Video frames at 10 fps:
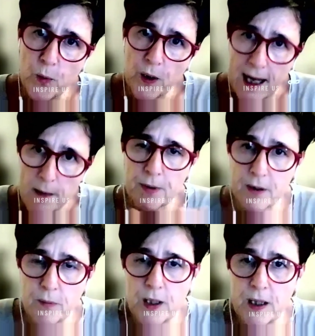happened
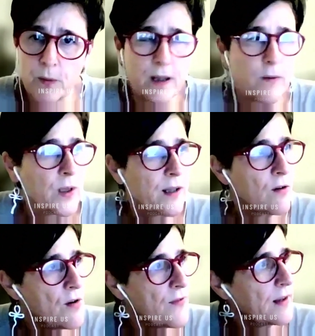with
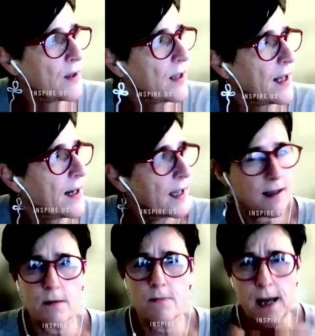COVID, and I
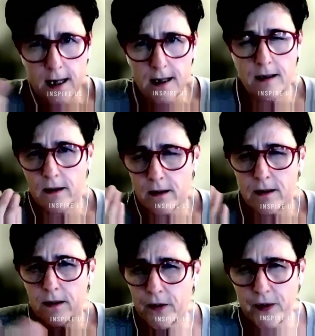think many
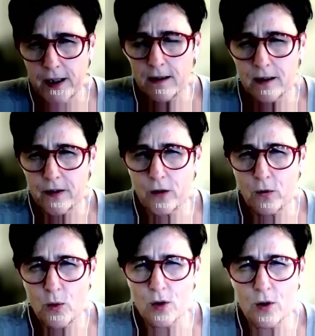scientists
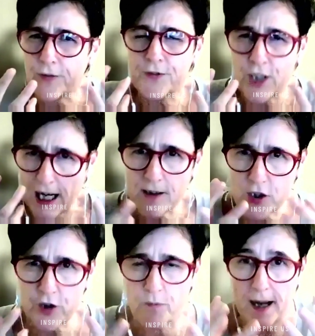were
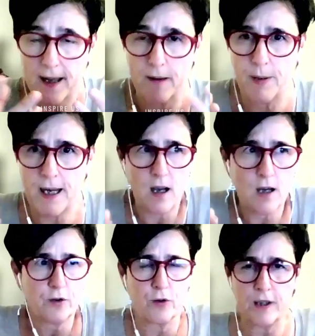challenged by how
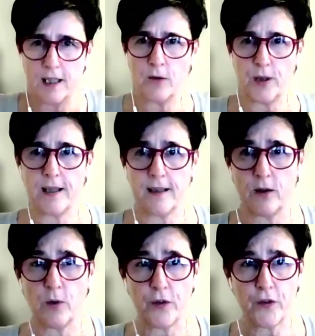to deal with that. There
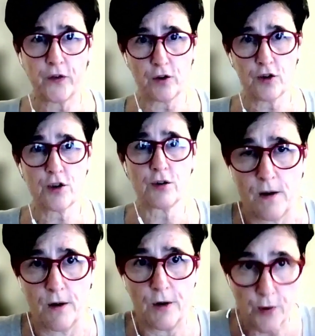was such a
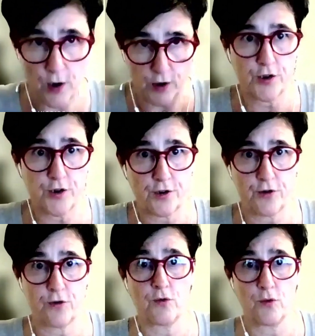rush
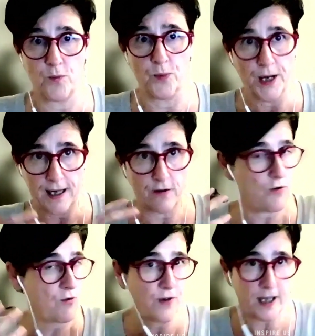to bring new
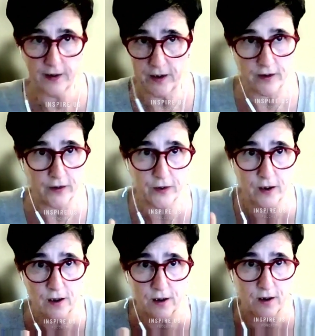vaccines
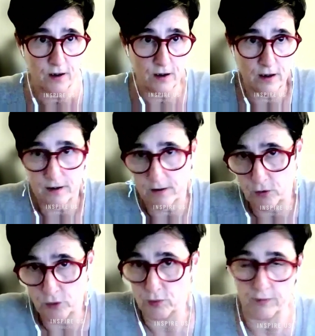
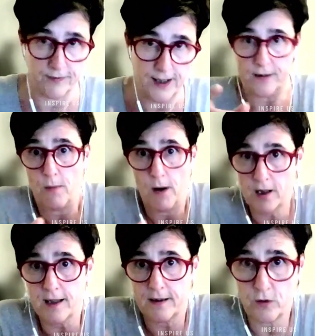to the
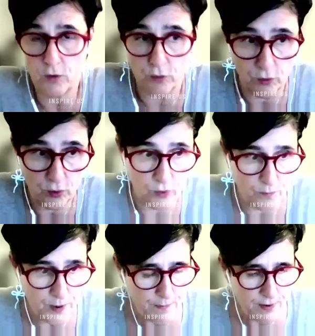market, to the
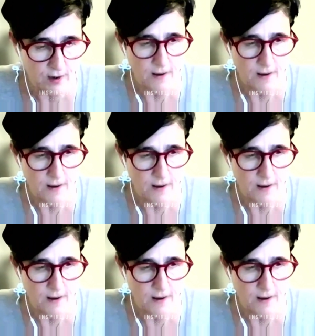people.